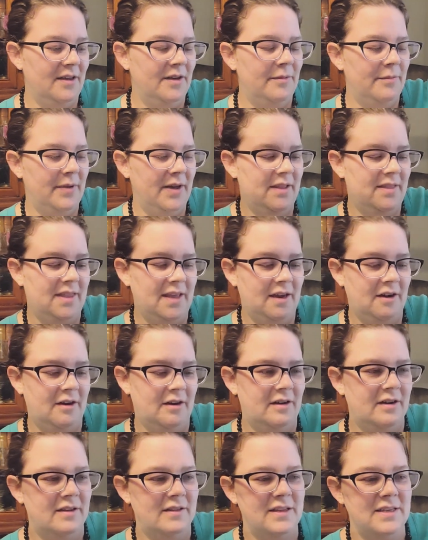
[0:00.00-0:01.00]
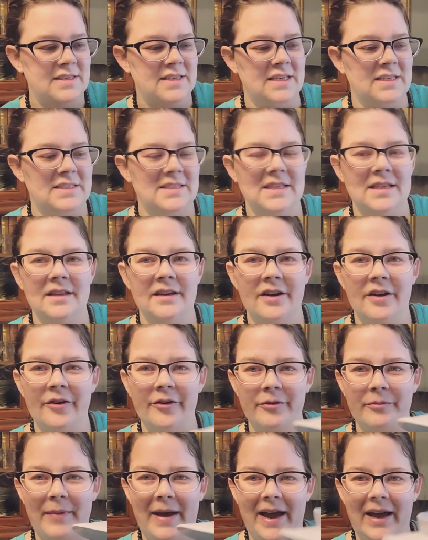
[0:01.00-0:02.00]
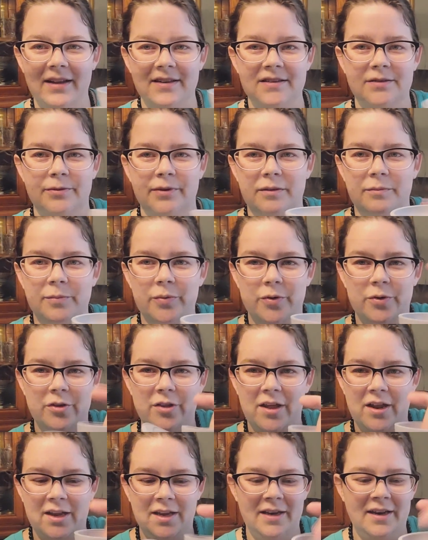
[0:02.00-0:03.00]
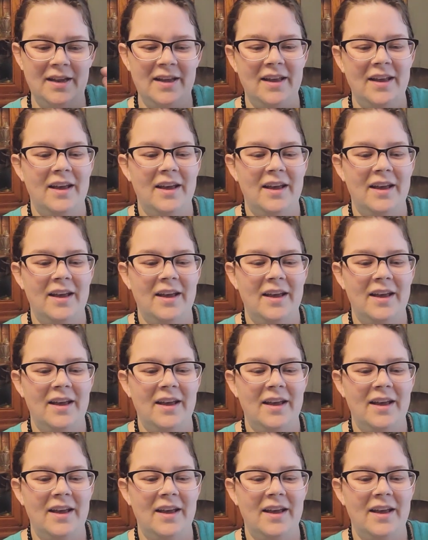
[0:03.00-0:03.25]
But they're these like silicone mats with a bowl on it.